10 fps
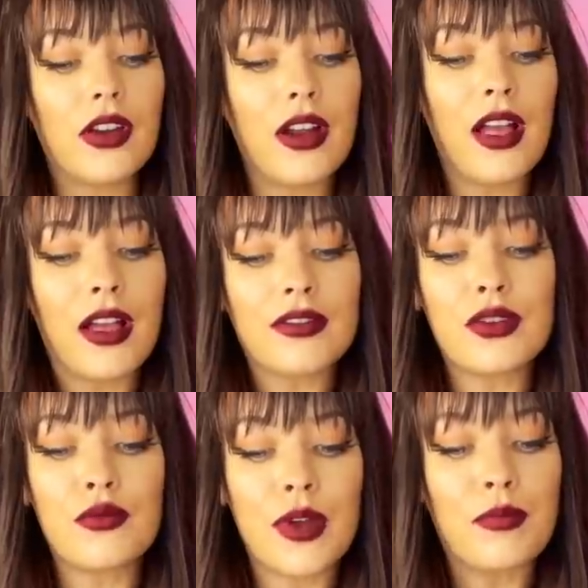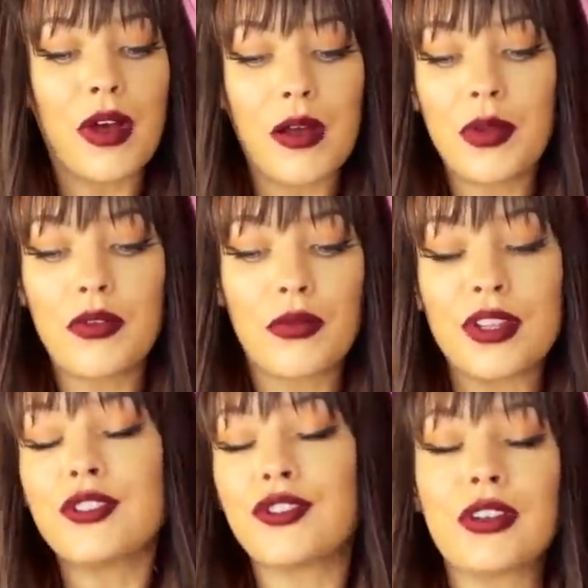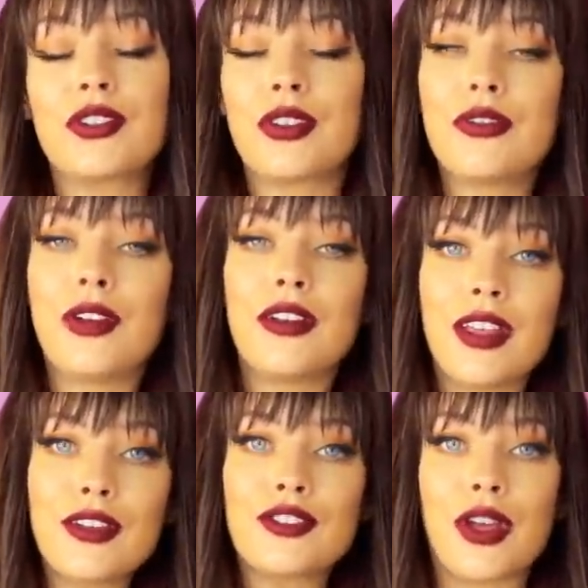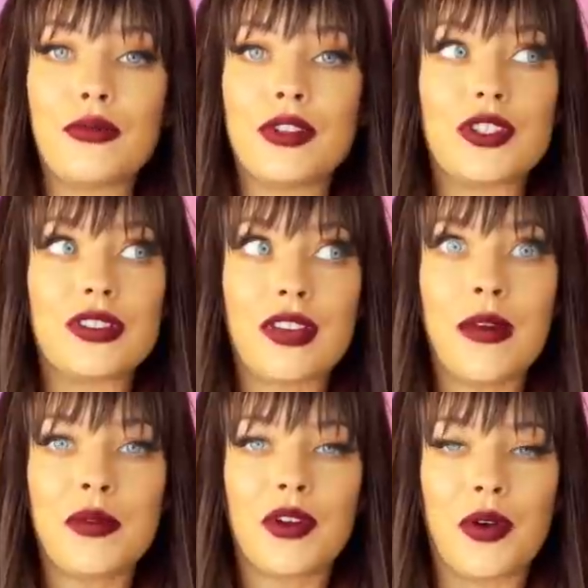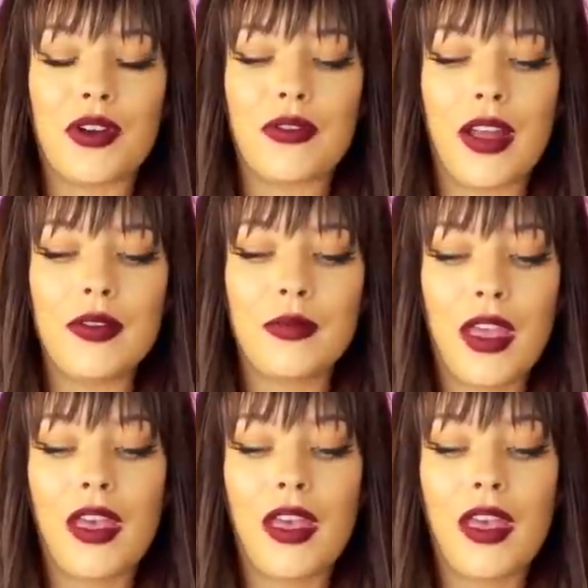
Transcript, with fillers: going to have to rip up and restructure the foundation, which is Capricorn, right?